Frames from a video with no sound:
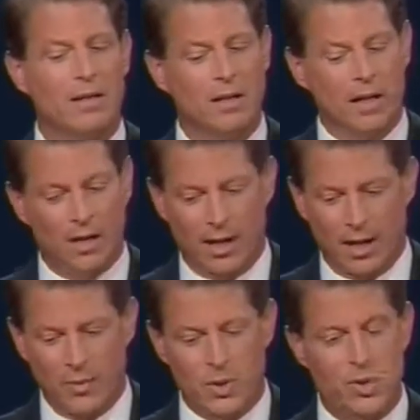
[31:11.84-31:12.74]

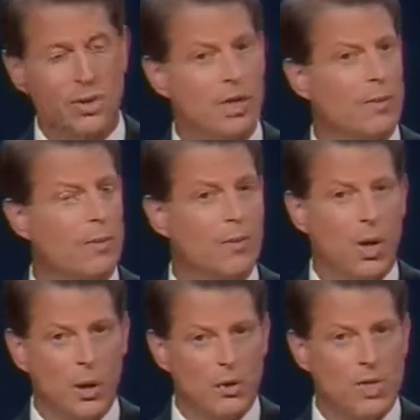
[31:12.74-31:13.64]
Again, Mr. Kemp
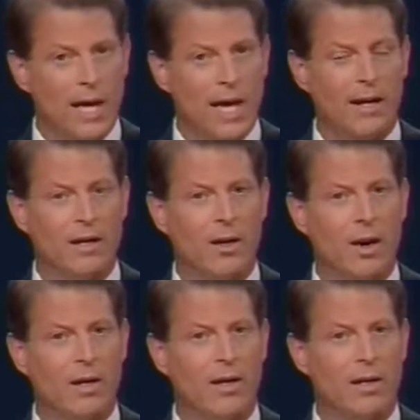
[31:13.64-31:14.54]
opposed that and
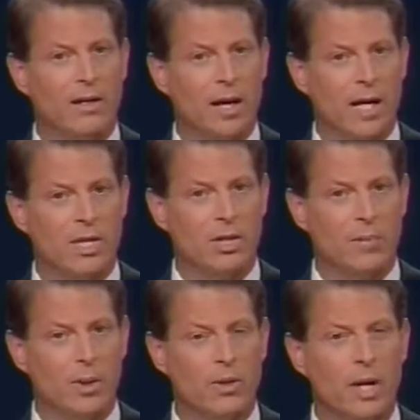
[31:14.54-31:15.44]
called it
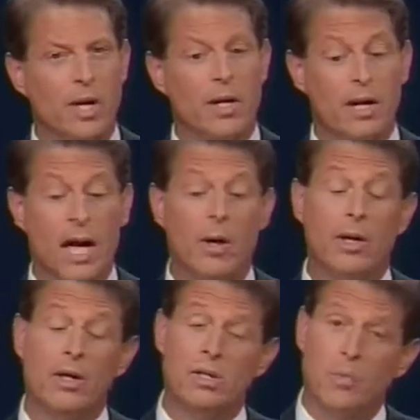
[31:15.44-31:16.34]
unconscionable. Now
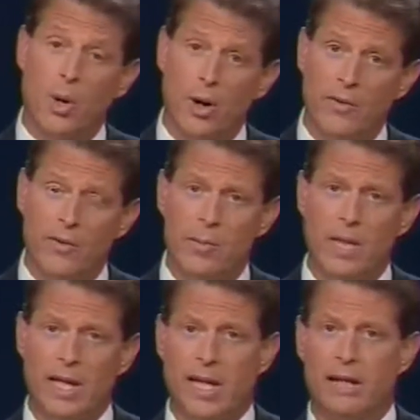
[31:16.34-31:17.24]
it is part of the
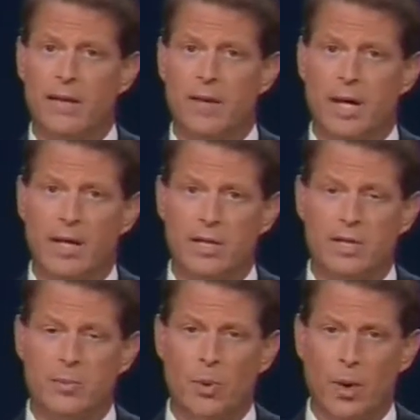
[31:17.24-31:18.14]
plan that he is
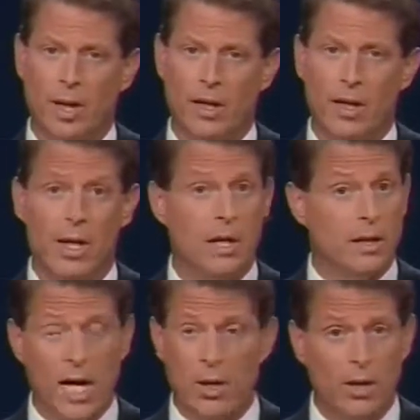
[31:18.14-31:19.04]
supporting.
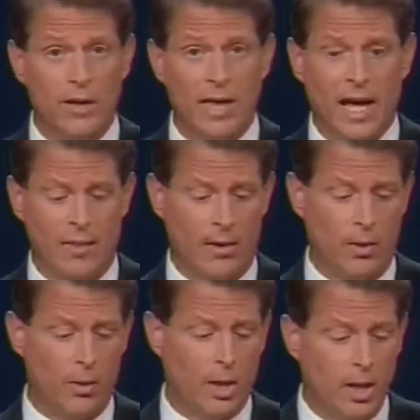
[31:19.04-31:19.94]
Not only that,
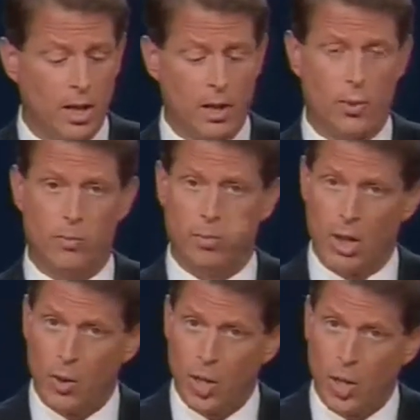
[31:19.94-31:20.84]
though, it would
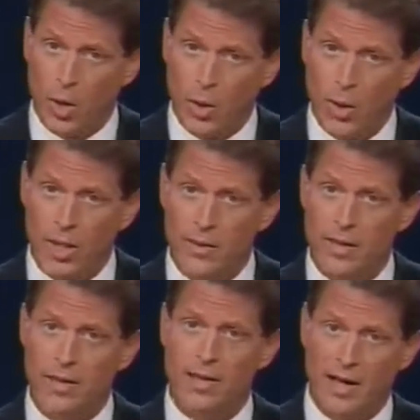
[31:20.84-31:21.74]
blow a hole in
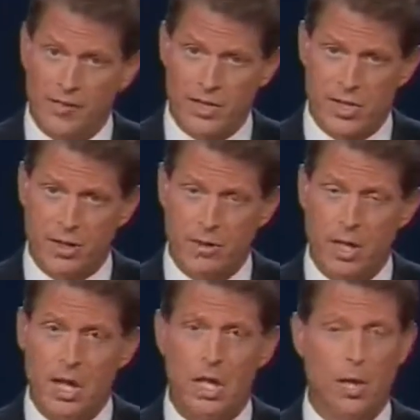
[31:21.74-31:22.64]
the deficit.
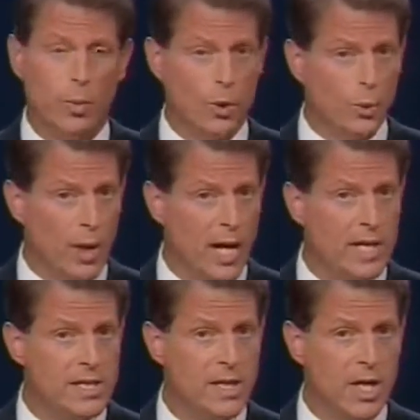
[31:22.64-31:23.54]
It would
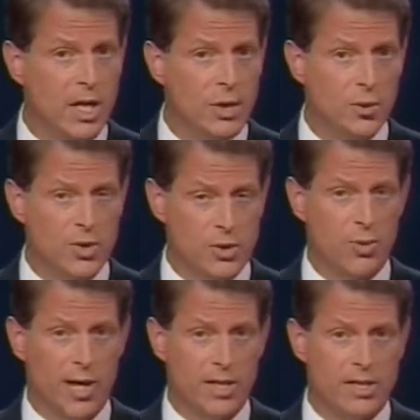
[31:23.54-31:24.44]
raise interest
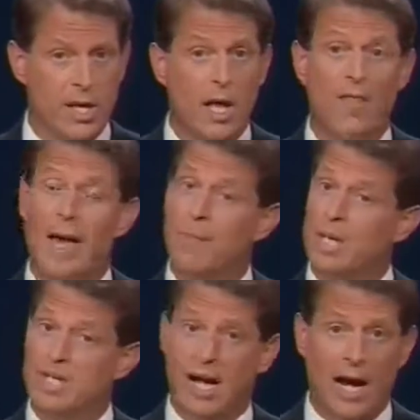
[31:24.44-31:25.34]
rates. That
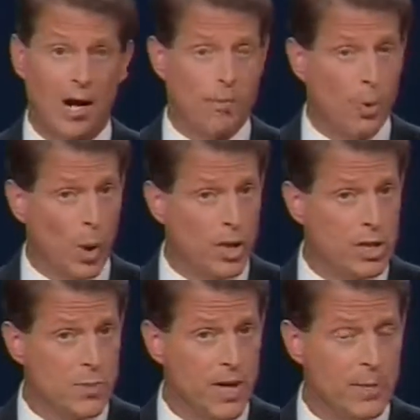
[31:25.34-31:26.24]
means higher
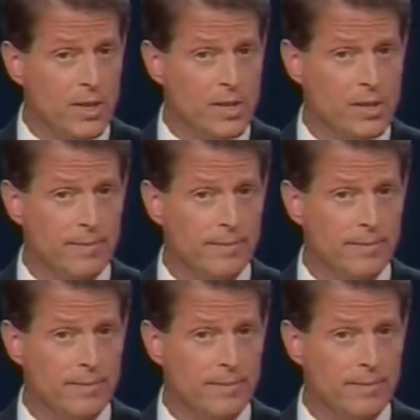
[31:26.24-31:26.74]
mortgage payments,